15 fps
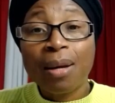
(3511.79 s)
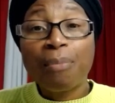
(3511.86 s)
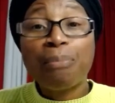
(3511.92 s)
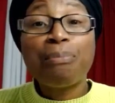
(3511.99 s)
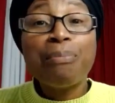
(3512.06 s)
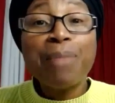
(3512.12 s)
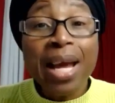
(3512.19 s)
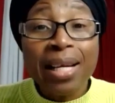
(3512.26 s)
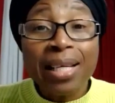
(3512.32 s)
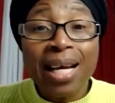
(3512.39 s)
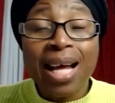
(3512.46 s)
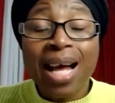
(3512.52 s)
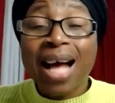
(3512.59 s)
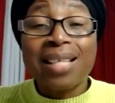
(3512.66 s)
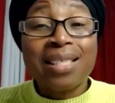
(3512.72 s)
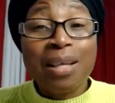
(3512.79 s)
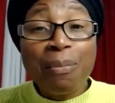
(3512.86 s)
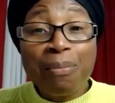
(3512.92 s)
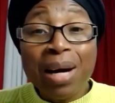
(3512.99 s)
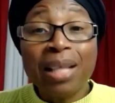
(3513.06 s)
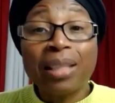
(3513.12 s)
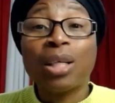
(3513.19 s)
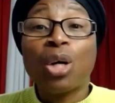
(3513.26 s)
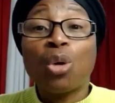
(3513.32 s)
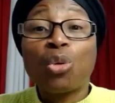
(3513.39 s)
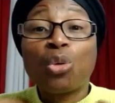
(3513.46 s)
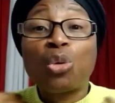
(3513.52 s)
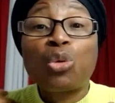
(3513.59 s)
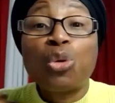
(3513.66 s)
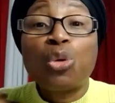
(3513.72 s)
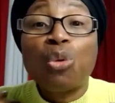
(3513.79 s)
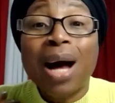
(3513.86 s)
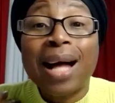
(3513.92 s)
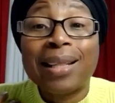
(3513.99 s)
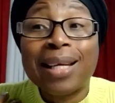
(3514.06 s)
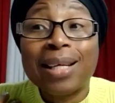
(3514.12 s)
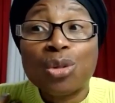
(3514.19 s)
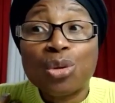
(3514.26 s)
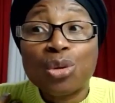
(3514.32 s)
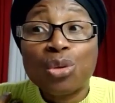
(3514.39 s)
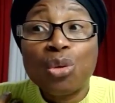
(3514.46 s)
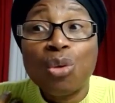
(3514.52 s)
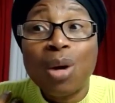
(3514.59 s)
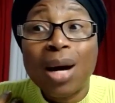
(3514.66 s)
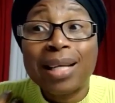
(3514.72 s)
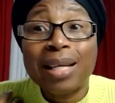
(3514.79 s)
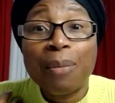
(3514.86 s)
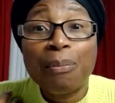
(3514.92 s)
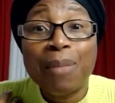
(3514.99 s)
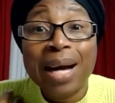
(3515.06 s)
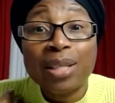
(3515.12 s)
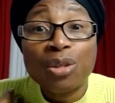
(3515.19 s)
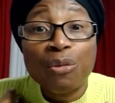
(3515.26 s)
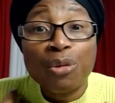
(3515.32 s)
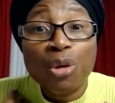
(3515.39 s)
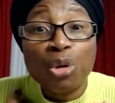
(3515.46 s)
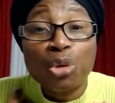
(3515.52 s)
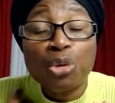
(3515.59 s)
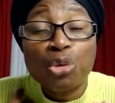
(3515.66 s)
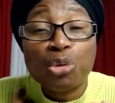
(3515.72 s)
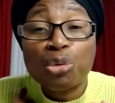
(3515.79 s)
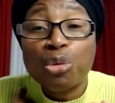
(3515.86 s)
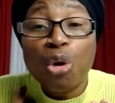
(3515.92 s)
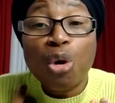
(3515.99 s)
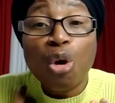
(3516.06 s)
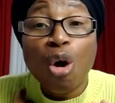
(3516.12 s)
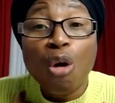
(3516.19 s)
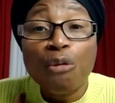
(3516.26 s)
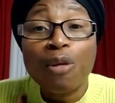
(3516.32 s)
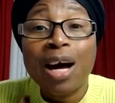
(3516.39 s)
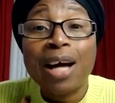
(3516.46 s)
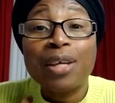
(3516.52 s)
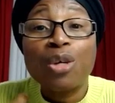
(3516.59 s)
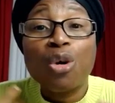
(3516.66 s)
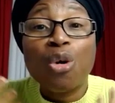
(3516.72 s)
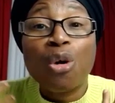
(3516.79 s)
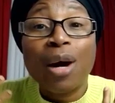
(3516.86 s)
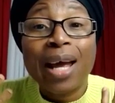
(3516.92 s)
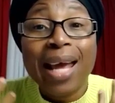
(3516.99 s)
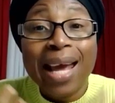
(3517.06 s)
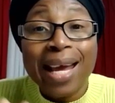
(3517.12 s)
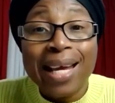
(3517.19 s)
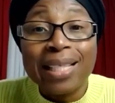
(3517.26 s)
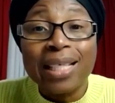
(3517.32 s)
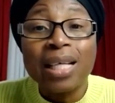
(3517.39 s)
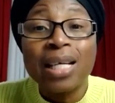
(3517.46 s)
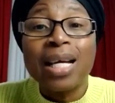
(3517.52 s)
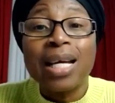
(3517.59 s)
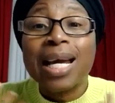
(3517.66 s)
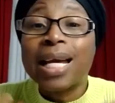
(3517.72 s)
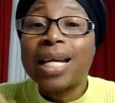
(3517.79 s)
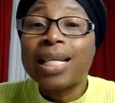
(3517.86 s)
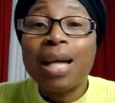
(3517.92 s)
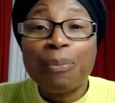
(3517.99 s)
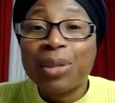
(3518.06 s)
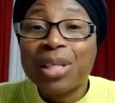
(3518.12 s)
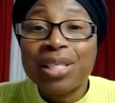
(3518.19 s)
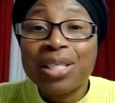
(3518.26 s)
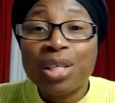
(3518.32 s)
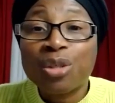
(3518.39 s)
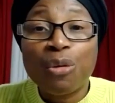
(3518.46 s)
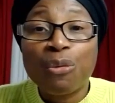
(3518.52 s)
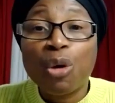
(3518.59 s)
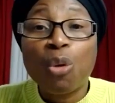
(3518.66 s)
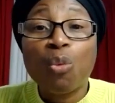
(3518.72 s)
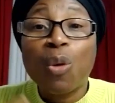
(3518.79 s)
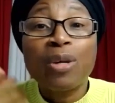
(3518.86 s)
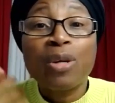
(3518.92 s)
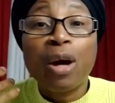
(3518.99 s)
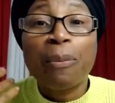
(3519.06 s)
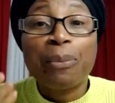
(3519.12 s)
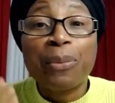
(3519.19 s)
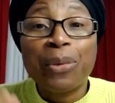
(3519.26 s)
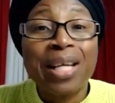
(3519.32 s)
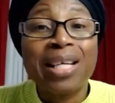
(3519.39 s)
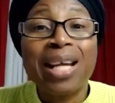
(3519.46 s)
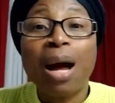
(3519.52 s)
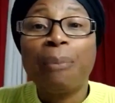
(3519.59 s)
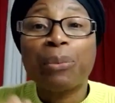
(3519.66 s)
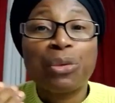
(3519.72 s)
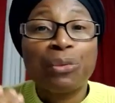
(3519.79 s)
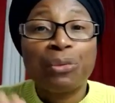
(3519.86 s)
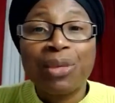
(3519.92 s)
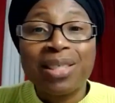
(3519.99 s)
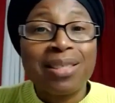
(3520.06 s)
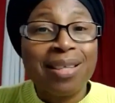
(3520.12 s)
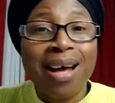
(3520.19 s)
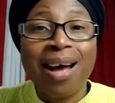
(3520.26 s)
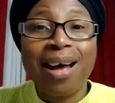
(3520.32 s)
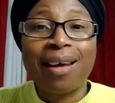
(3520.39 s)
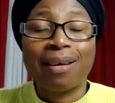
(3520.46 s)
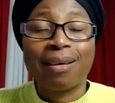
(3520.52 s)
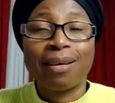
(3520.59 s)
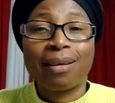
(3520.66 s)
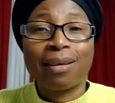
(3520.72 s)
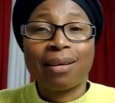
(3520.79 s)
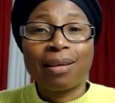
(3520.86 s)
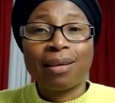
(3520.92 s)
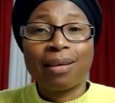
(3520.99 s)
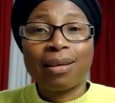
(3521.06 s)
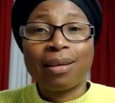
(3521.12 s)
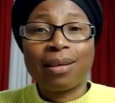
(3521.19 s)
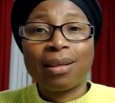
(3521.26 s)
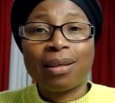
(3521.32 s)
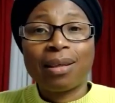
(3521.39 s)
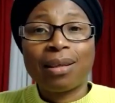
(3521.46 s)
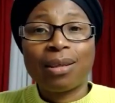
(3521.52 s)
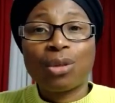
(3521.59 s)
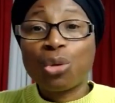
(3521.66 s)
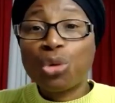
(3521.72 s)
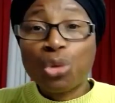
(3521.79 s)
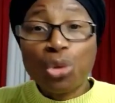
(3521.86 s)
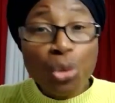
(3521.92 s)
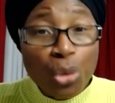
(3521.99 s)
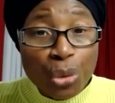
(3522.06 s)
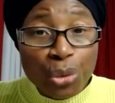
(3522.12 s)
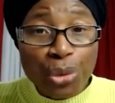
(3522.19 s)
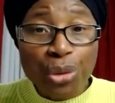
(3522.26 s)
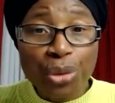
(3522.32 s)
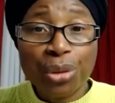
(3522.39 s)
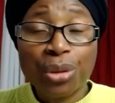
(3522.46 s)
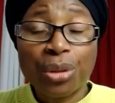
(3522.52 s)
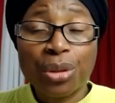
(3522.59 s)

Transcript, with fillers: Men, as a man, you are the you are the might of God. You should not cover your head in the presence of God when you are praying and prophesying. You shouldn't.